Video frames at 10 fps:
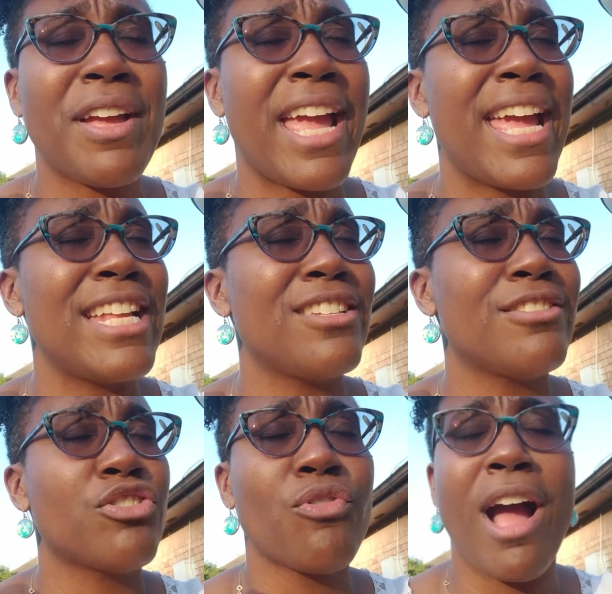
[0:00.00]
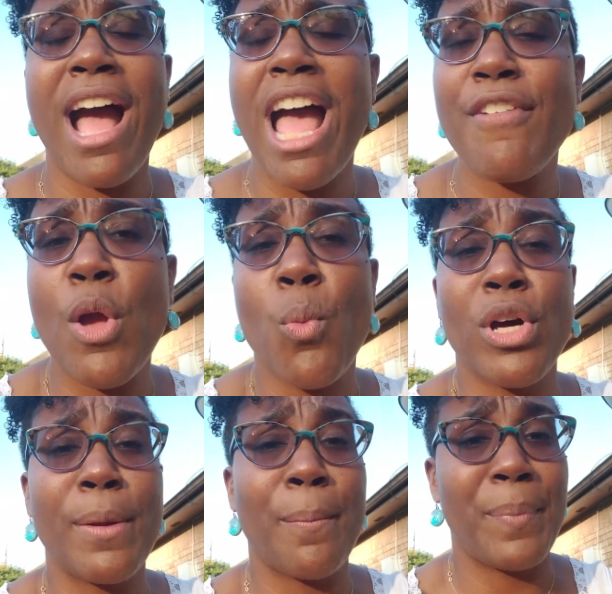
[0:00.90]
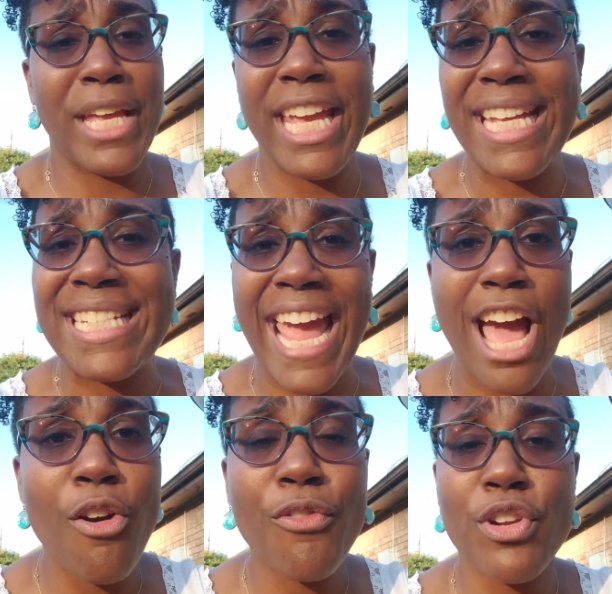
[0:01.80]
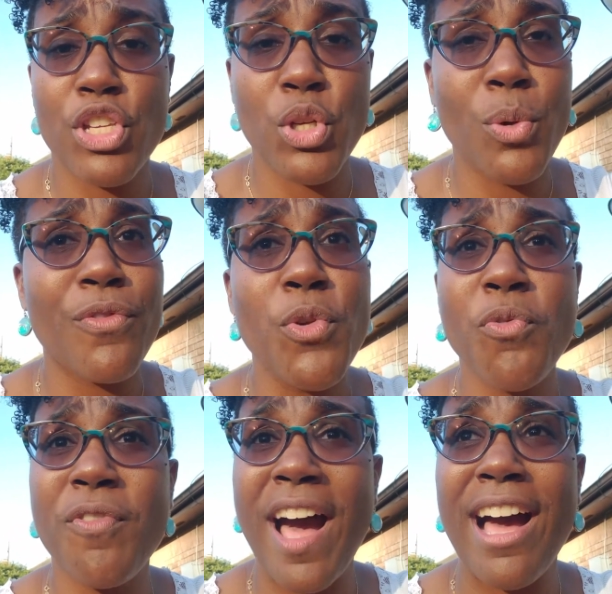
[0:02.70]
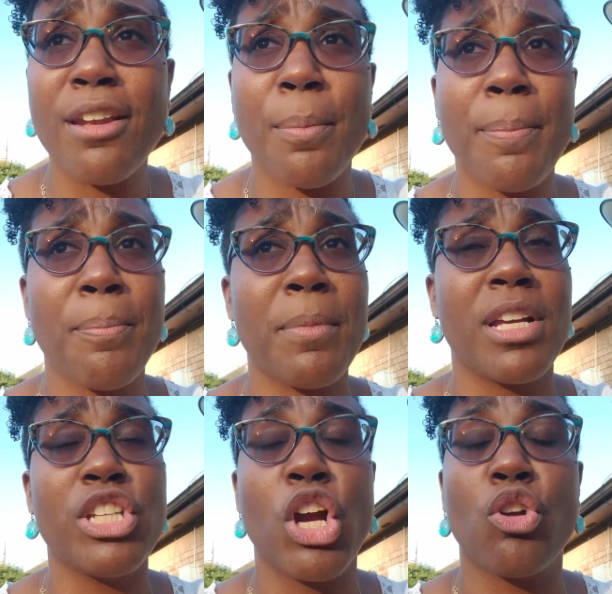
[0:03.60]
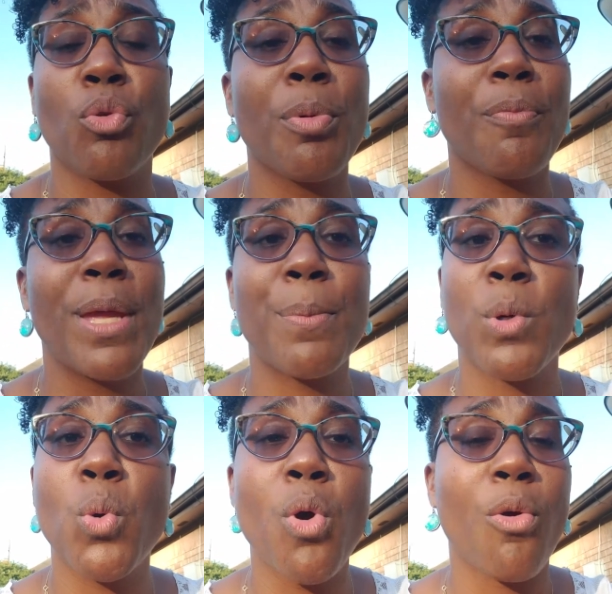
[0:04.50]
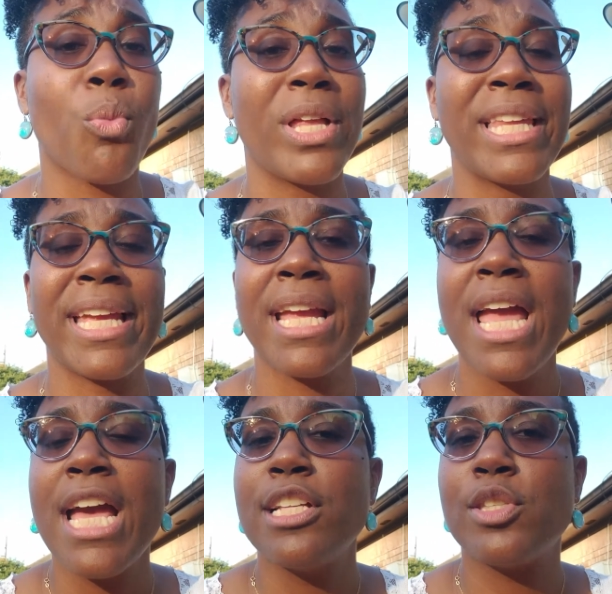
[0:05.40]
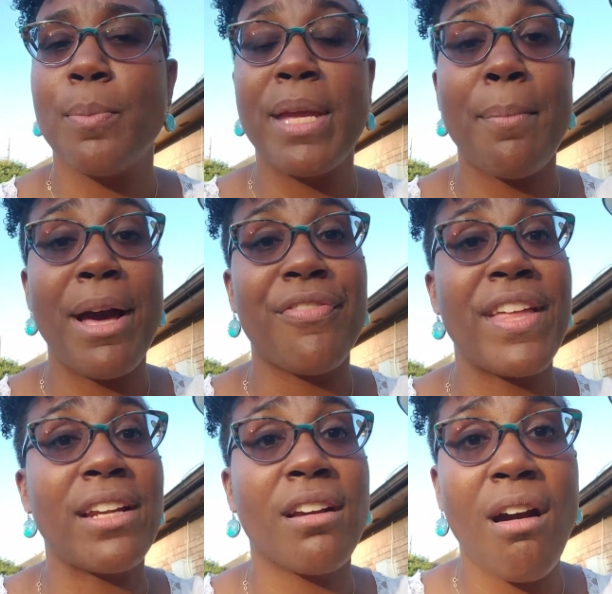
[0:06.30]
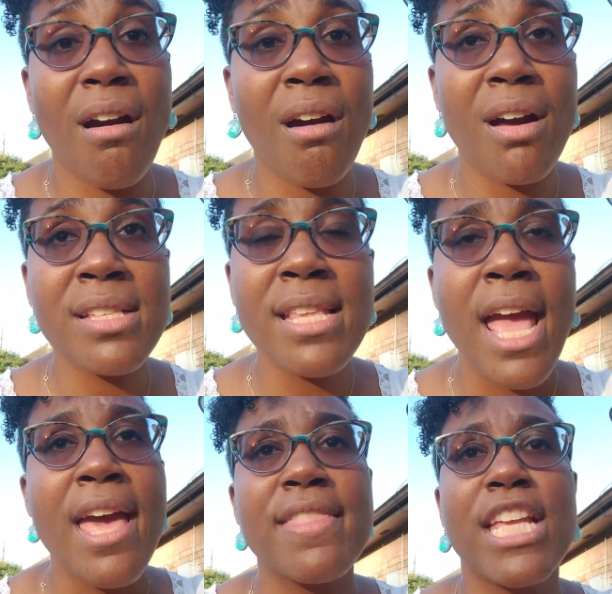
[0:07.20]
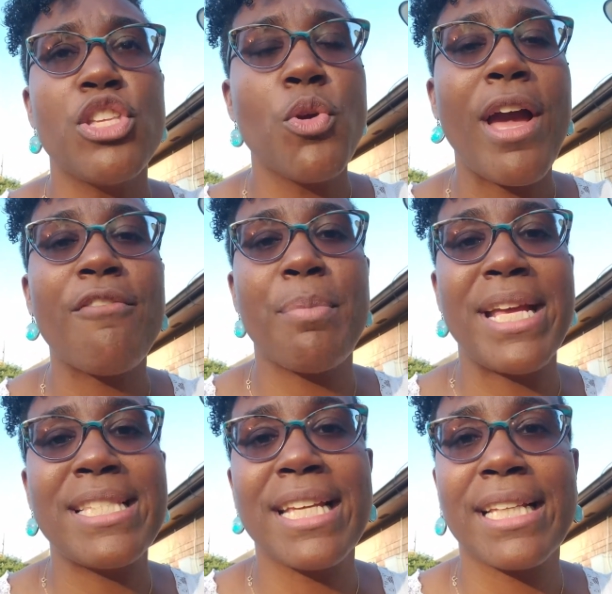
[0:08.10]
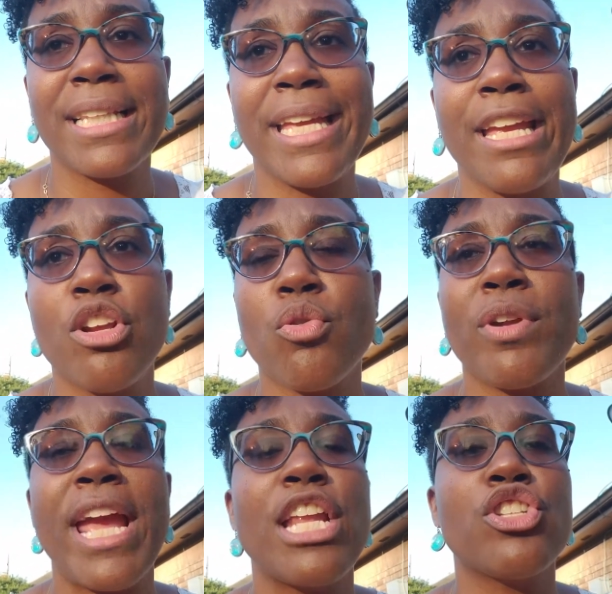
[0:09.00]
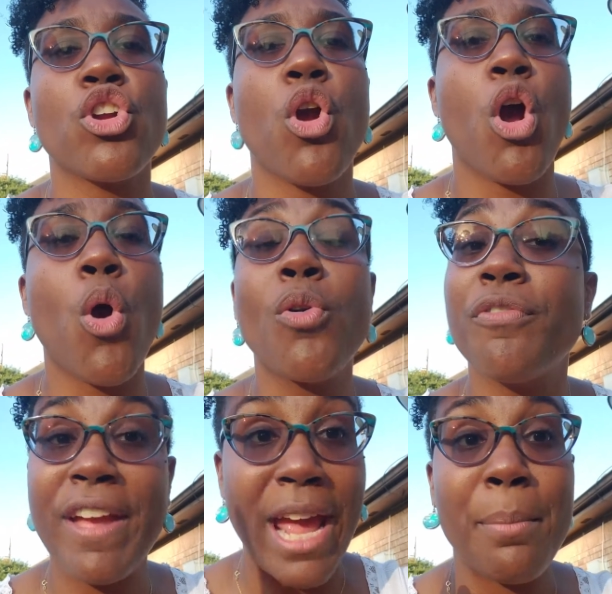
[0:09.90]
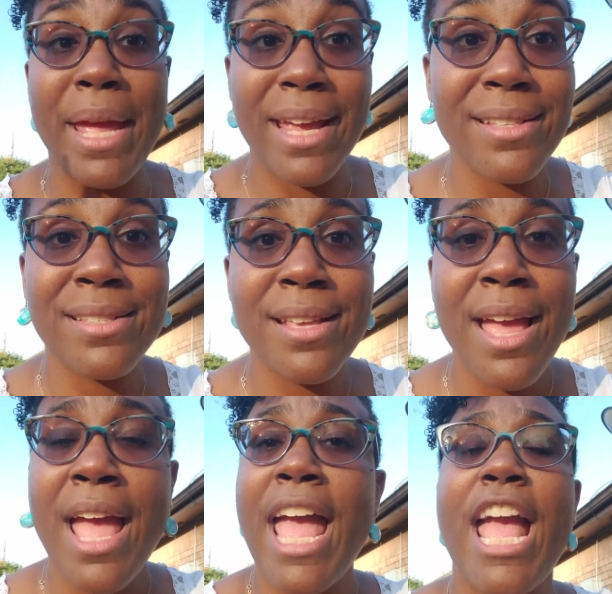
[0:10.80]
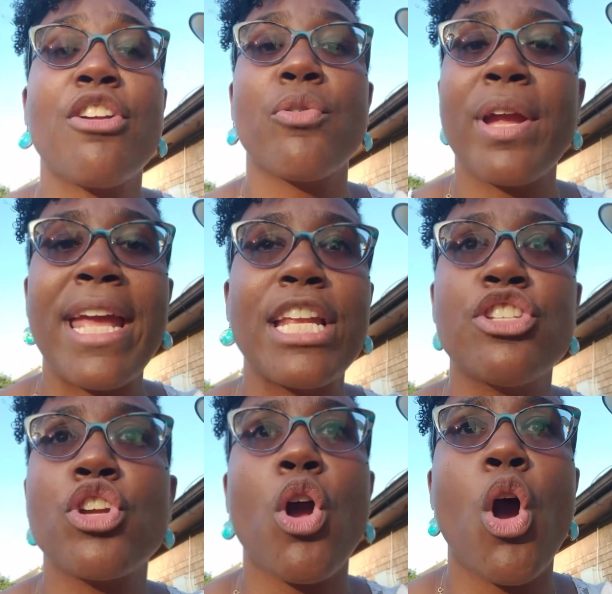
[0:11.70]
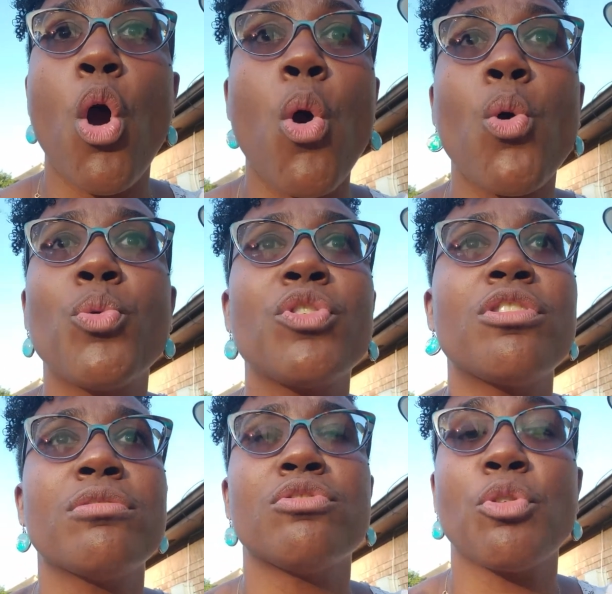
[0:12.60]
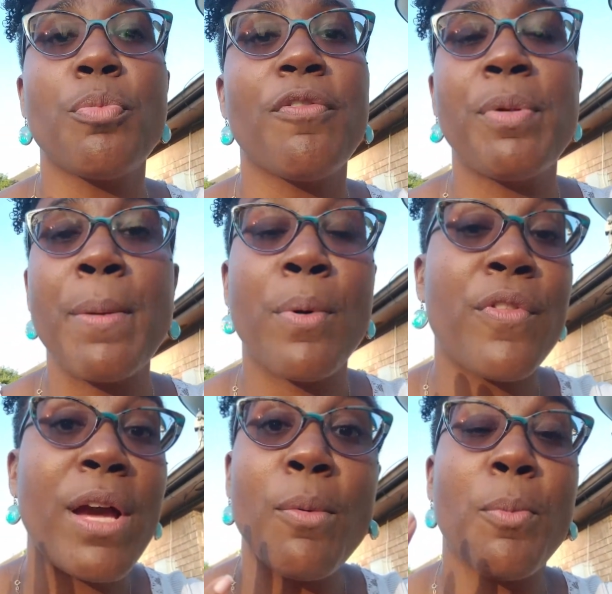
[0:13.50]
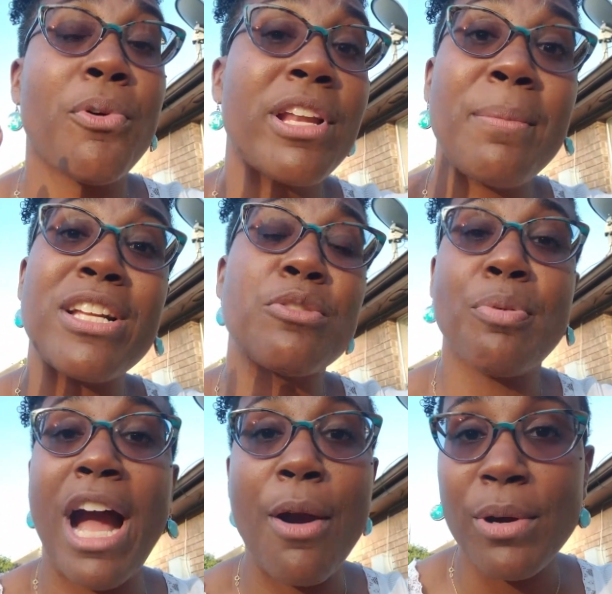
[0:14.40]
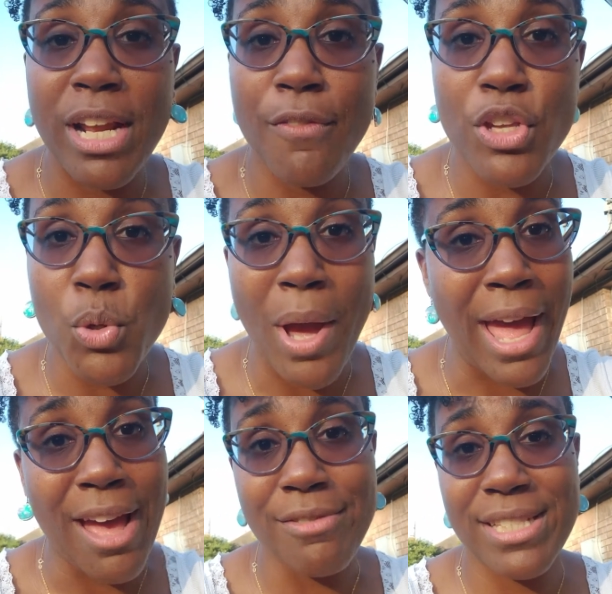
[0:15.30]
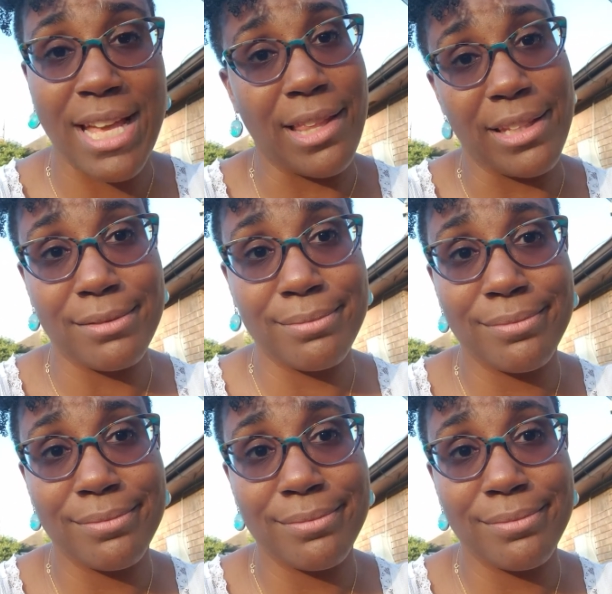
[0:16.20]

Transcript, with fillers: and strive and want to be down for you, if you find a, a, a group of people who are willing to be about that cause, then you have basically created your own fan base and created your own group of people that will pretty much buy whatever you have selling,